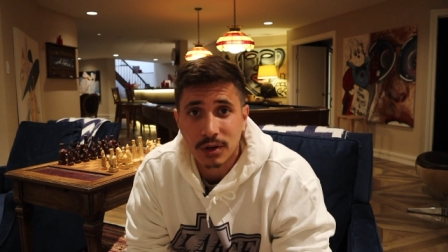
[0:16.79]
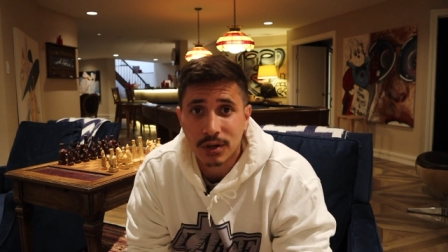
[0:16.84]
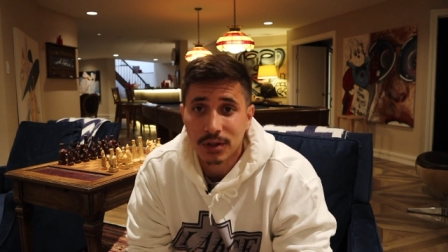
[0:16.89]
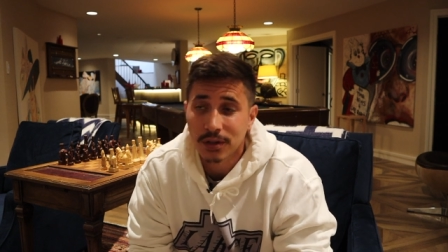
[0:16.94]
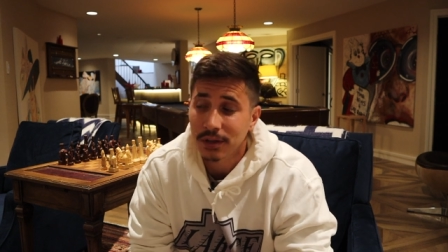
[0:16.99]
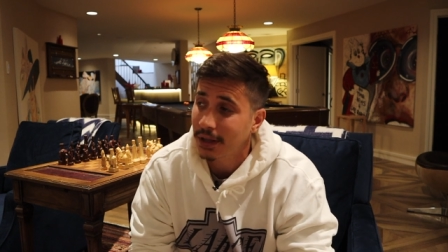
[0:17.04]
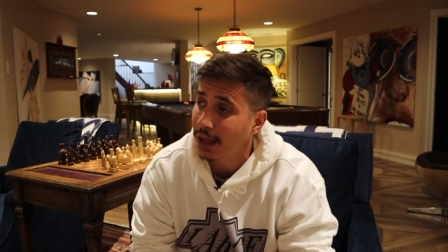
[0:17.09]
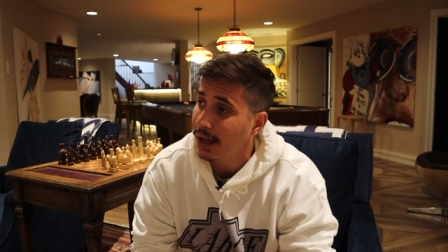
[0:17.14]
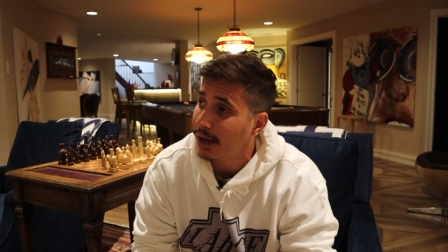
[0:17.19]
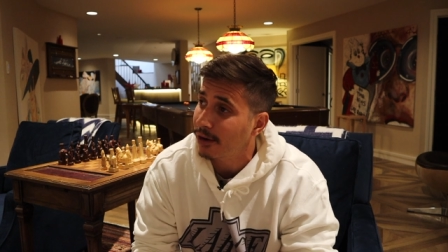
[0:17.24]

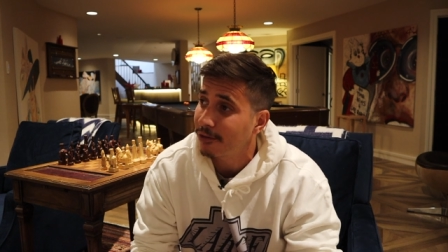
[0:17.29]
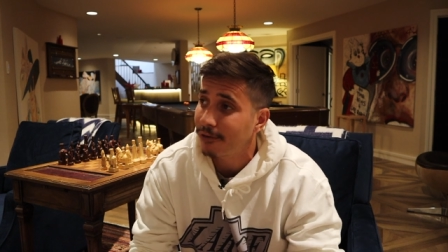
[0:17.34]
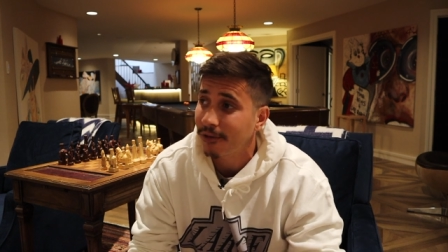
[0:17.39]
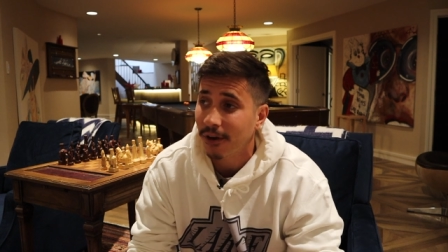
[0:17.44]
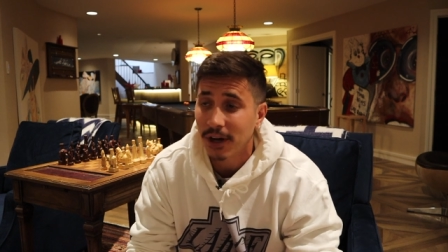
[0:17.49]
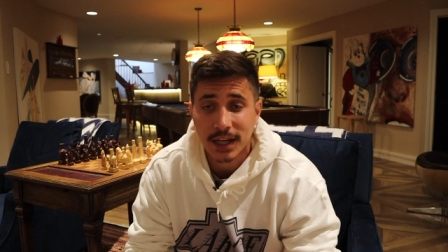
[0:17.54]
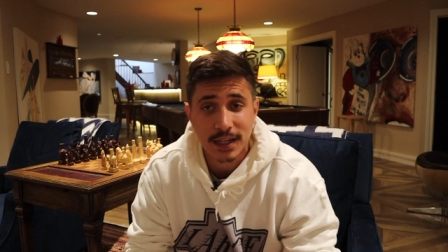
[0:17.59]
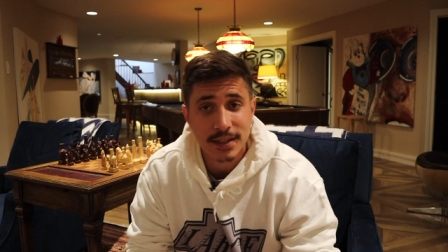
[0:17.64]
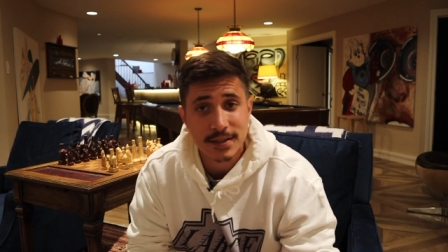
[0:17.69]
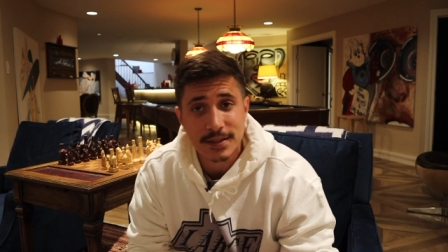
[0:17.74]
you look like a
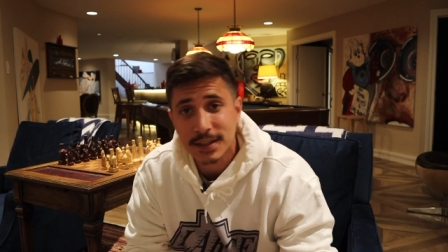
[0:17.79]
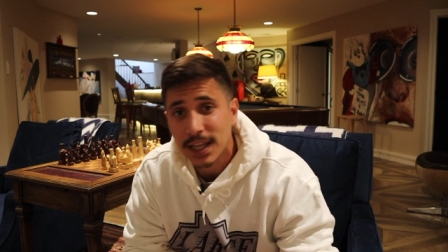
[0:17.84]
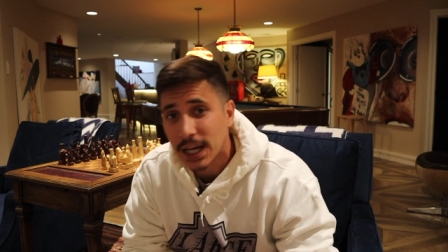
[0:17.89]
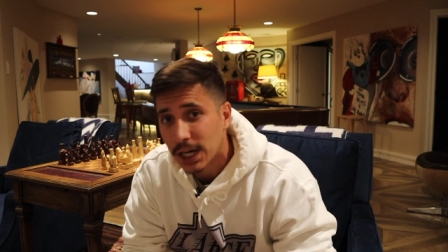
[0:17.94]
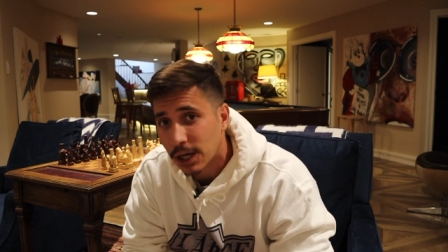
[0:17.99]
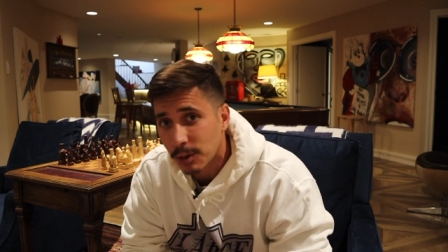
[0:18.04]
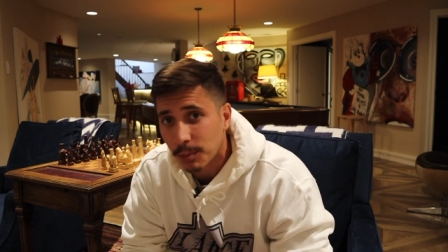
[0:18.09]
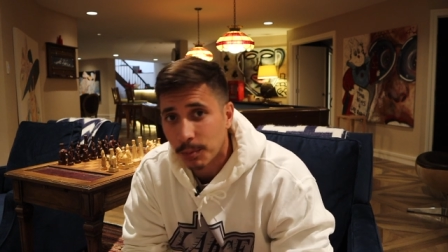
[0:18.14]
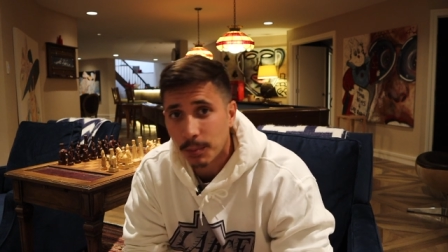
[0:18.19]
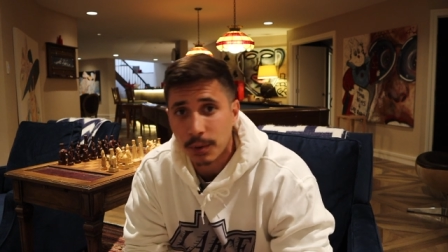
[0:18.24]
fucking
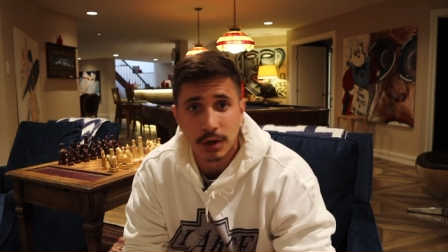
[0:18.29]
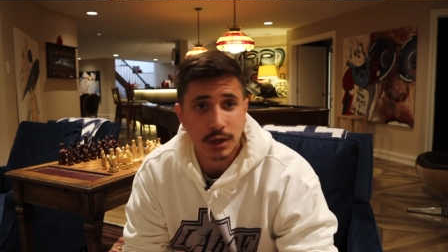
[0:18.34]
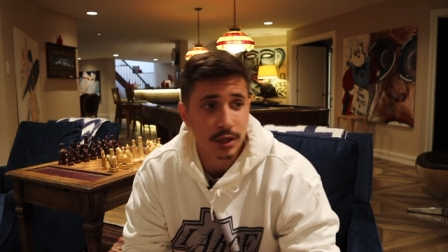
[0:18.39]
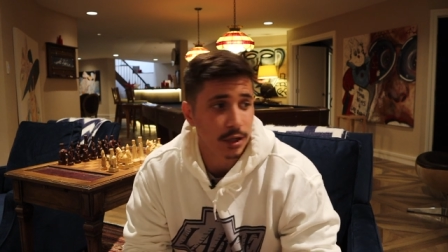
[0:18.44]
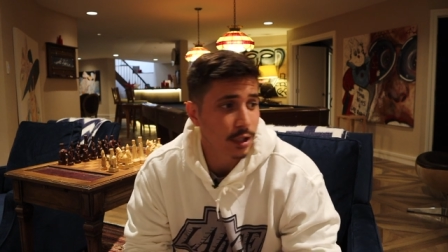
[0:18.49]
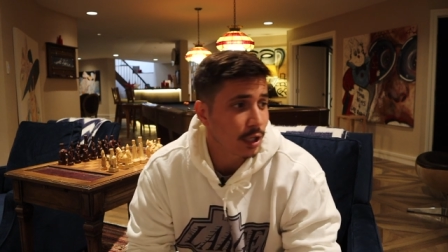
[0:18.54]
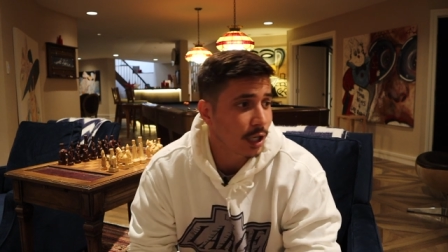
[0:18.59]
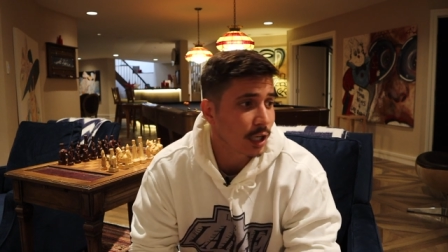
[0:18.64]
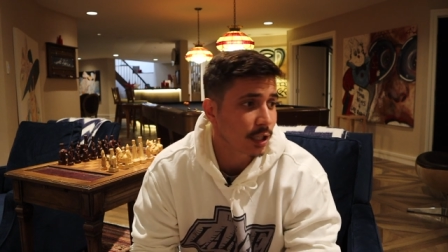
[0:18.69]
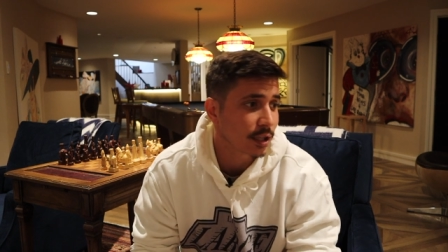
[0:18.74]
sticker
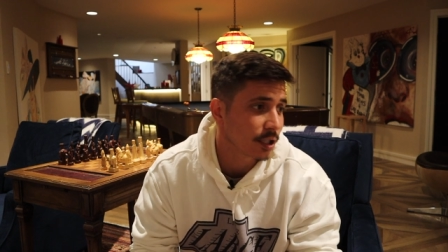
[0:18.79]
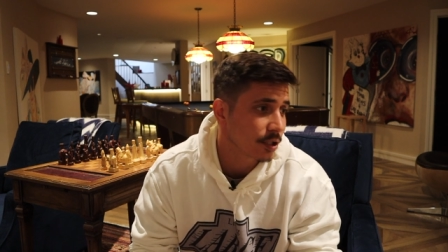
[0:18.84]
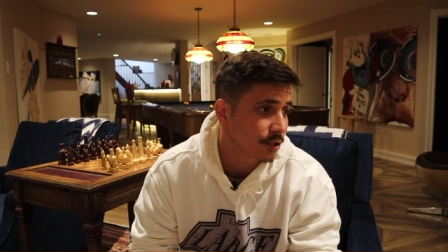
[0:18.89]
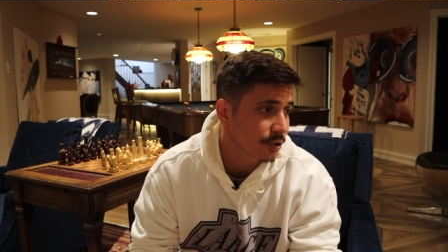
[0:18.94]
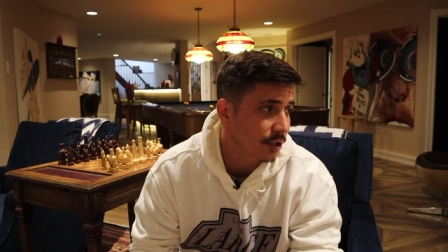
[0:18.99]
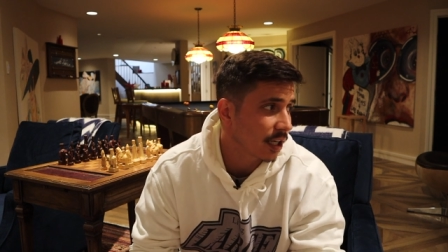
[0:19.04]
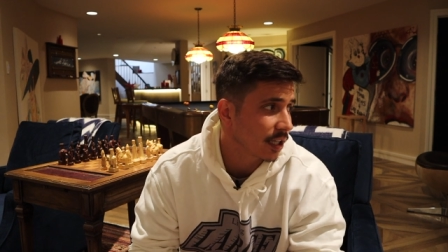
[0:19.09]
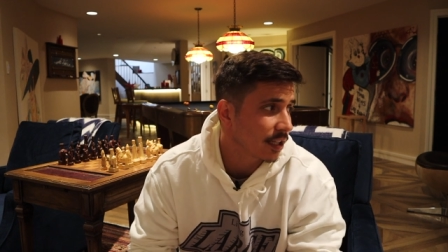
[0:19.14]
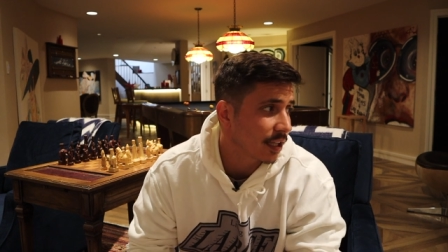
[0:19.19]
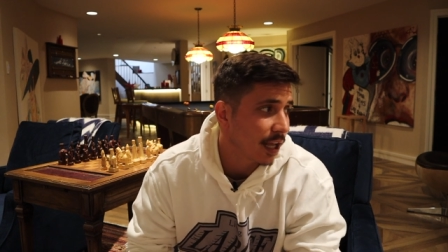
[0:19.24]
book. Or you got the
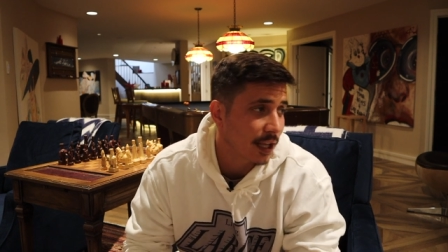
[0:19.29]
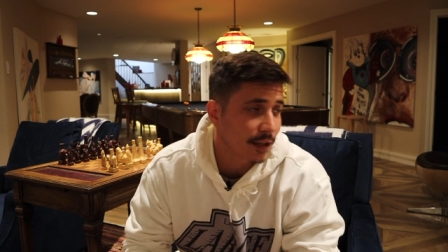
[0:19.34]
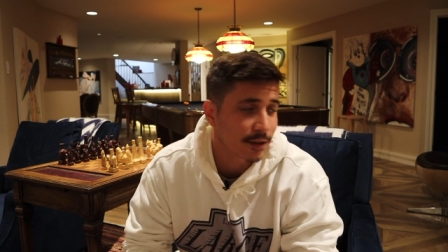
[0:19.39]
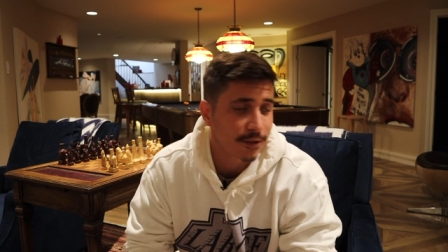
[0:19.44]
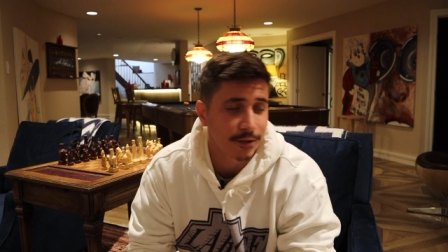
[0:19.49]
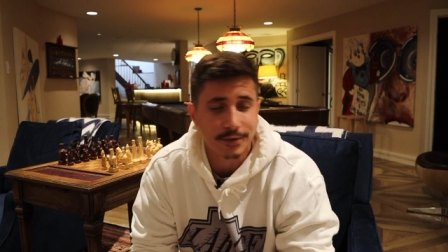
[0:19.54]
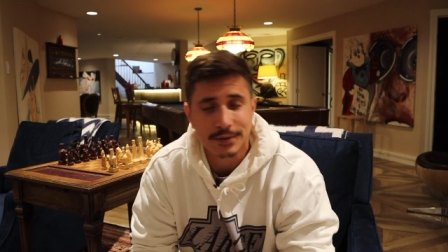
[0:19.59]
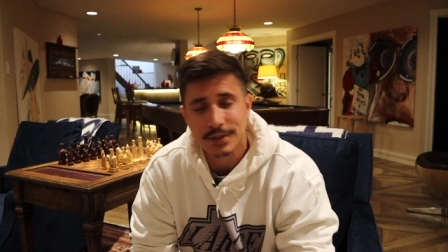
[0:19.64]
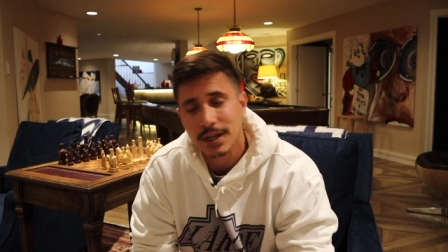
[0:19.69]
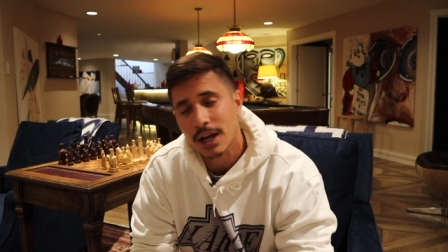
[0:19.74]
Drake
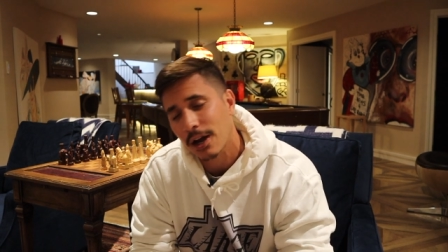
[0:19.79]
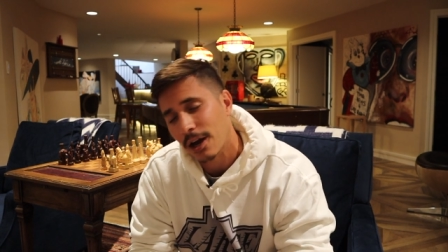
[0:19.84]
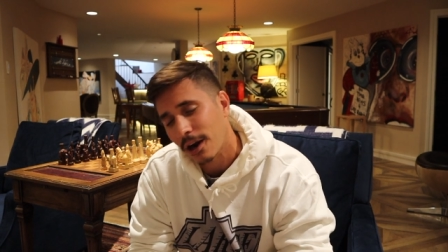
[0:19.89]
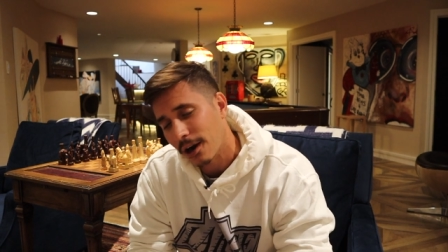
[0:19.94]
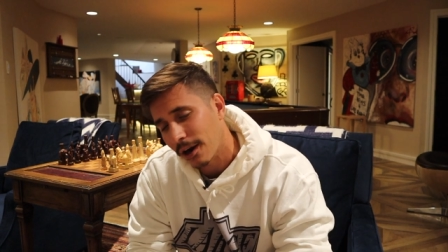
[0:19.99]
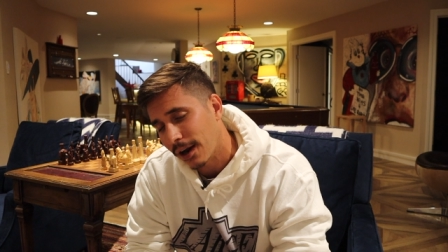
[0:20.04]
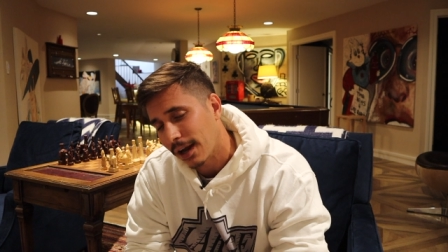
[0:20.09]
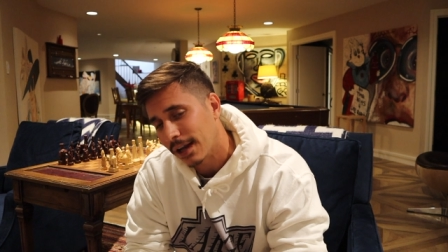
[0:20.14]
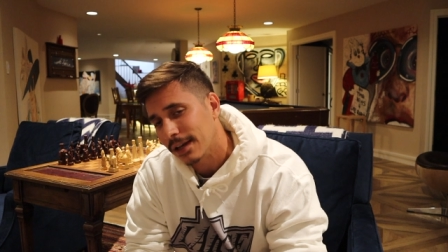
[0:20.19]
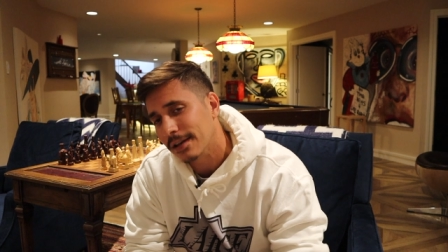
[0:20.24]
tattoos.
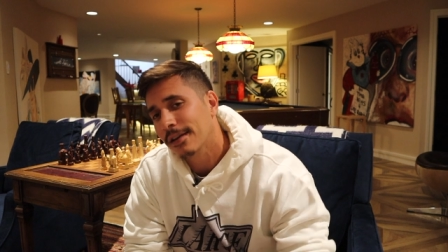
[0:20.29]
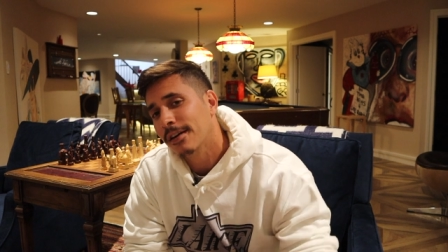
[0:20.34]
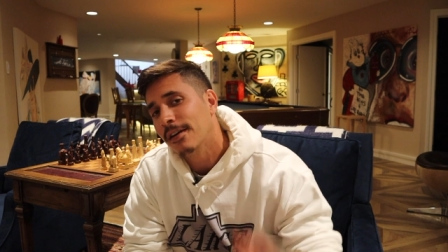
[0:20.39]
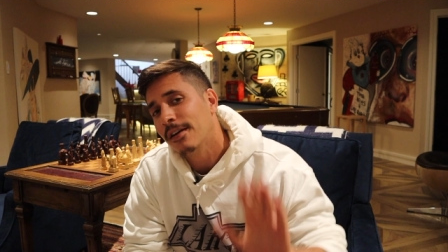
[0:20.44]
All right,